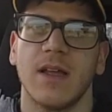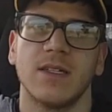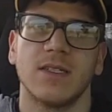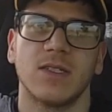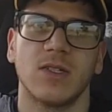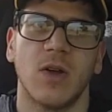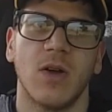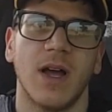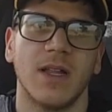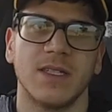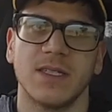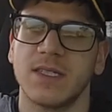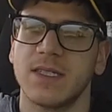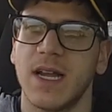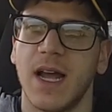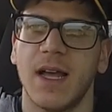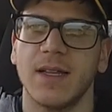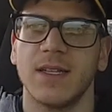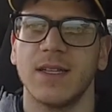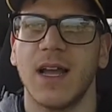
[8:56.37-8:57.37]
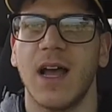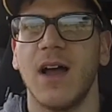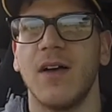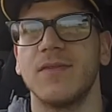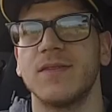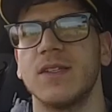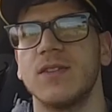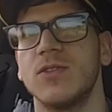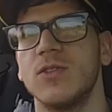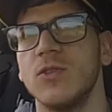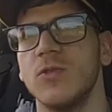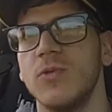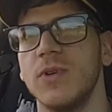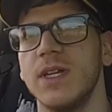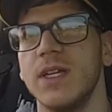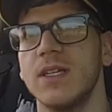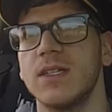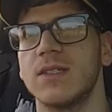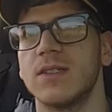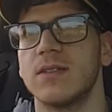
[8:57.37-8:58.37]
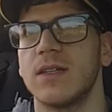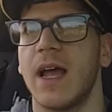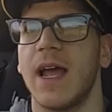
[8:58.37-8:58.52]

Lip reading: so I decided after 2 weeks,